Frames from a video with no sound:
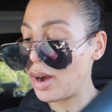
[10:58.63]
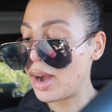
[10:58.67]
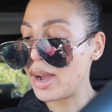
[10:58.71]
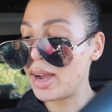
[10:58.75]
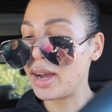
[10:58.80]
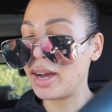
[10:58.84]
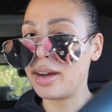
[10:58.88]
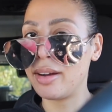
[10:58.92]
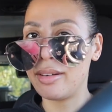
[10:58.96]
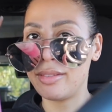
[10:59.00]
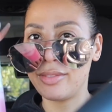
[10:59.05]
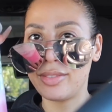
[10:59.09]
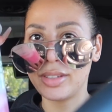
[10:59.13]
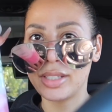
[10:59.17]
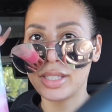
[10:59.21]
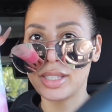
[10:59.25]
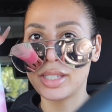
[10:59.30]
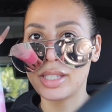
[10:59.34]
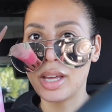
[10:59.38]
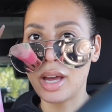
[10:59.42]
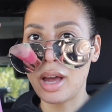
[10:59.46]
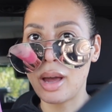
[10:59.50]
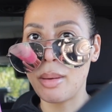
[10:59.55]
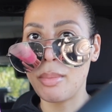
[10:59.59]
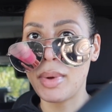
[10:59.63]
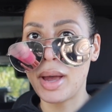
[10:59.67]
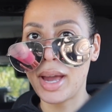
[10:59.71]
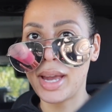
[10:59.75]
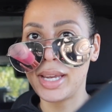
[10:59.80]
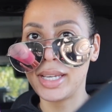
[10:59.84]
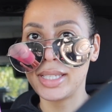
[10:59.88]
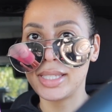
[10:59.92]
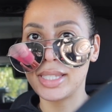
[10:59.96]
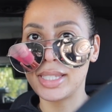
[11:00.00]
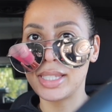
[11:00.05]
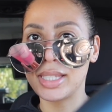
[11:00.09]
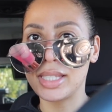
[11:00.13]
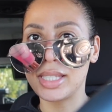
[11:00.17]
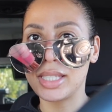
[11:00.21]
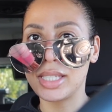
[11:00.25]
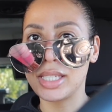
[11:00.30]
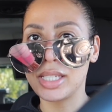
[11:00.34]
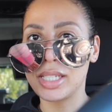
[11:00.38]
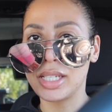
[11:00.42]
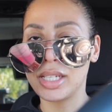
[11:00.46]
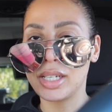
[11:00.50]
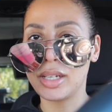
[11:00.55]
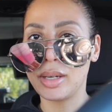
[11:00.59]
I have some
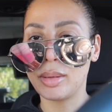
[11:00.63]
iced